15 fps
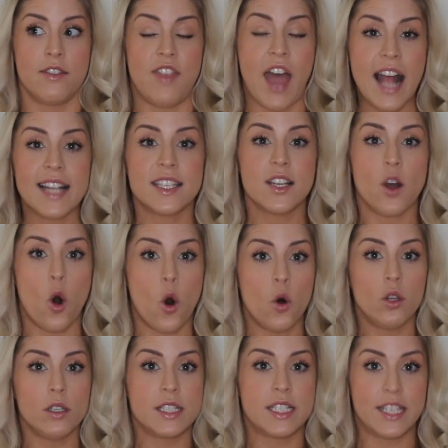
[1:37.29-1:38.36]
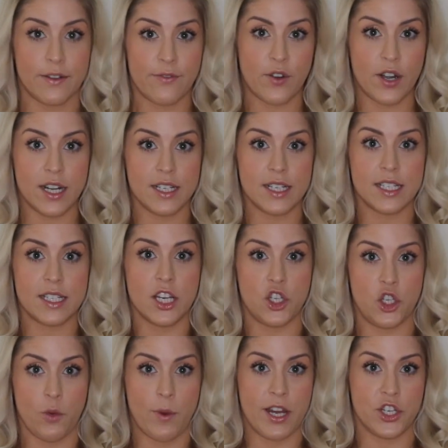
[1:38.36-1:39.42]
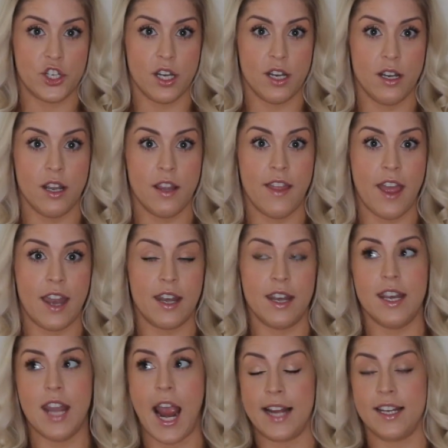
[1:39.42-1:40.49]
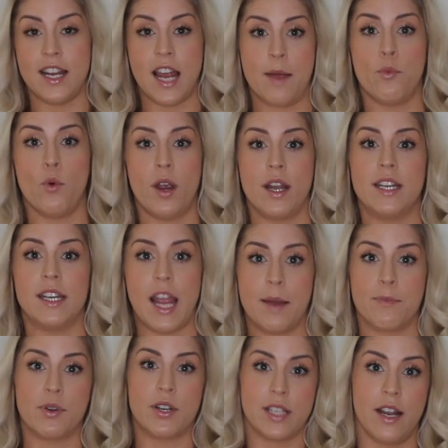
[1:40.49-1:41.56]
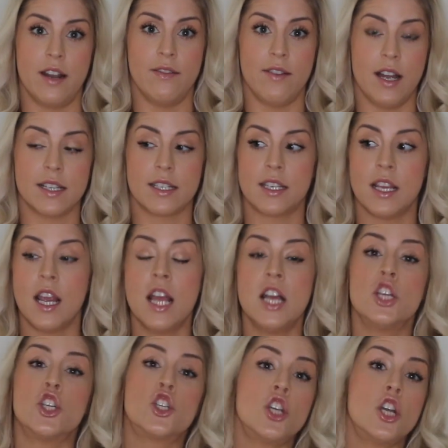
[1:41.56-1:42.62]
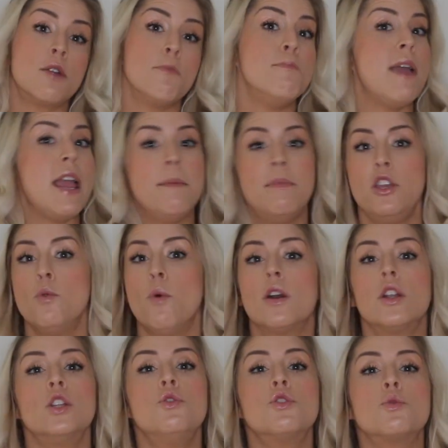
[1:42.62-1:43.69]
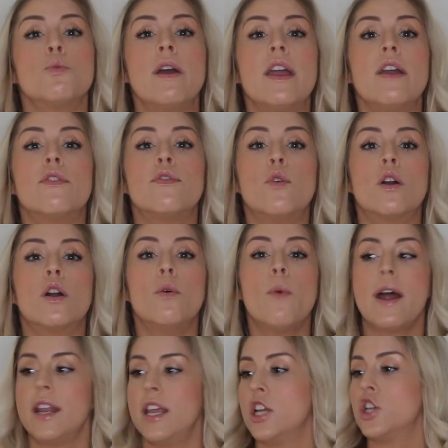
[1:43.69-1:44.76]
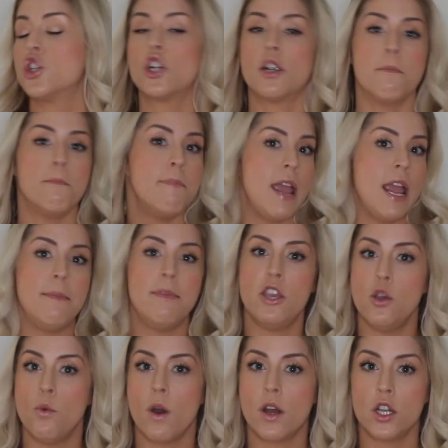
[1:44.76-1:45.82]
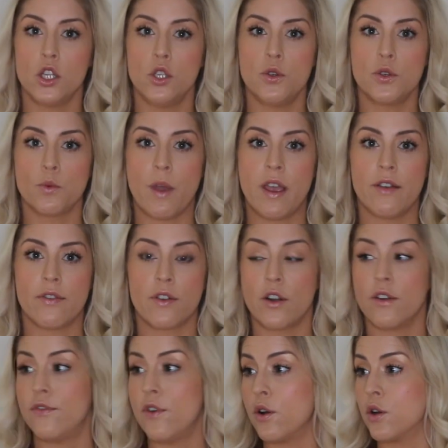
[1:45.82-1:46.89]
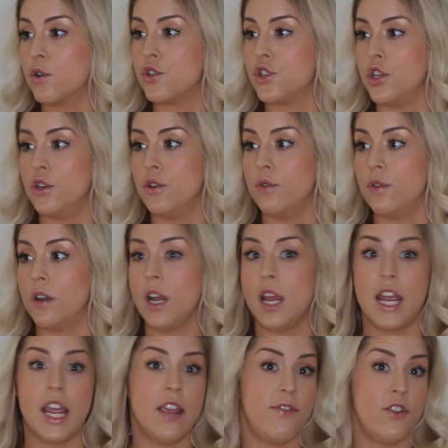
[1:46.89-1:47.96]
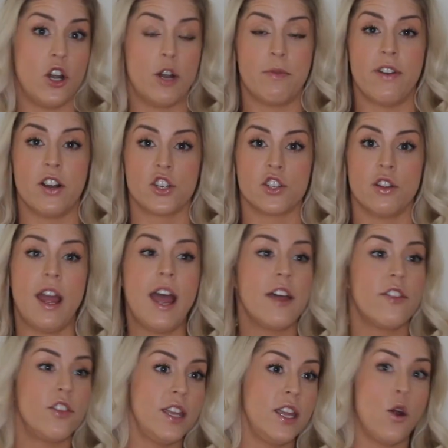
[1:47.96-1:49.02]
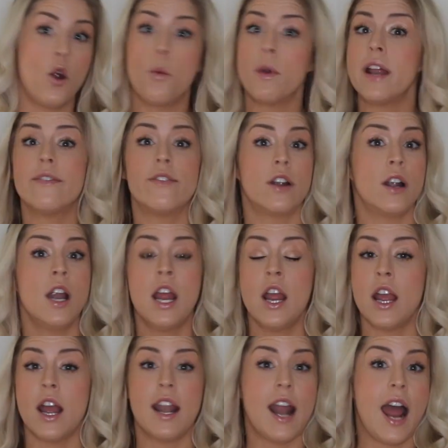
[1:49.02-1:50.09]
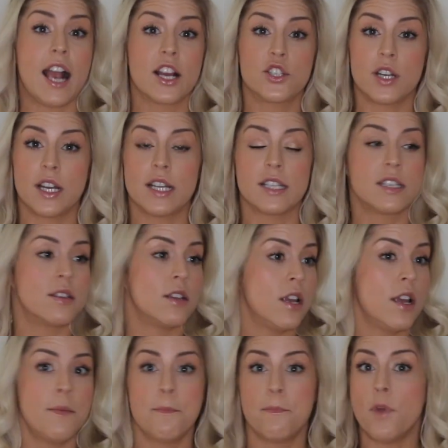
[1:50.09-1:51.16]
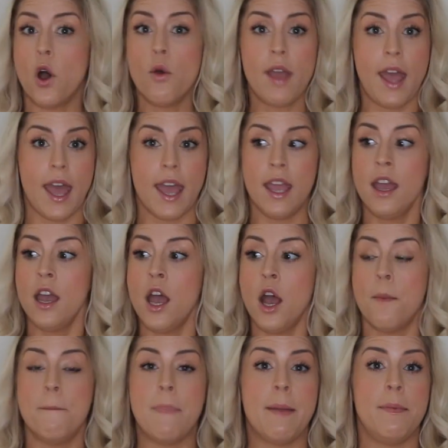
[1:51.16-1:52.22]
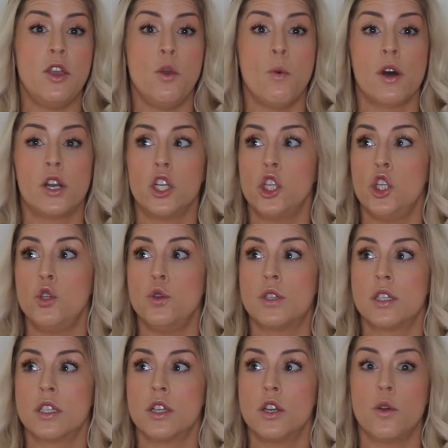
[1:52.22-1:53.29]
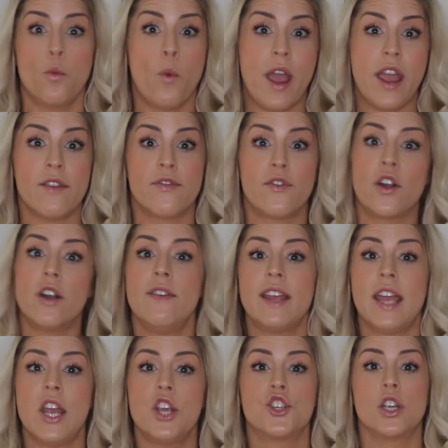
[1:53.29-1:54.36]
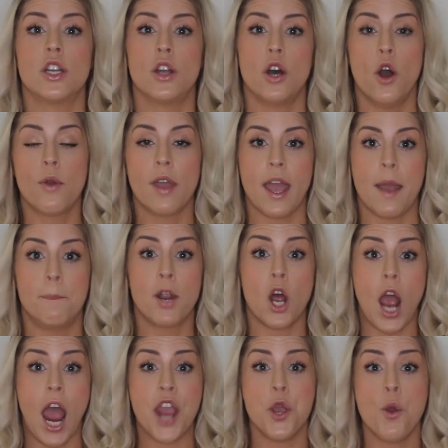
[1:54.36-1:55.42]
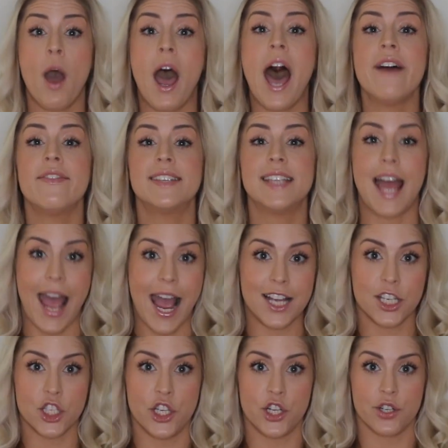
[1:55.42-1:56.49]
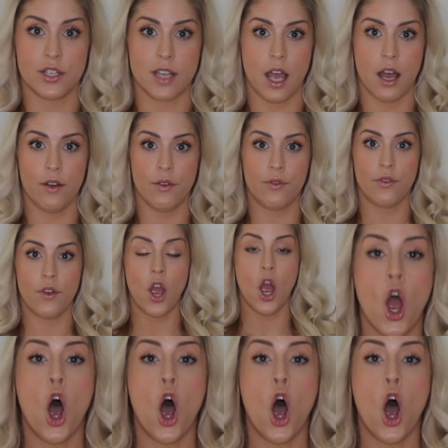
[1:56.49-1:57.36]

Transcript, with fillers: That's a whole different situation than 99.9% .9 of us. Sure, maybe you want to lose weight for a wedding. Sure, maybe you want to lose weight for a photo shoot if you're a professional athlete or whatever, an actress. Okay, maybe you want to lose weight for a vacation. Okay, but you have to ask yourself,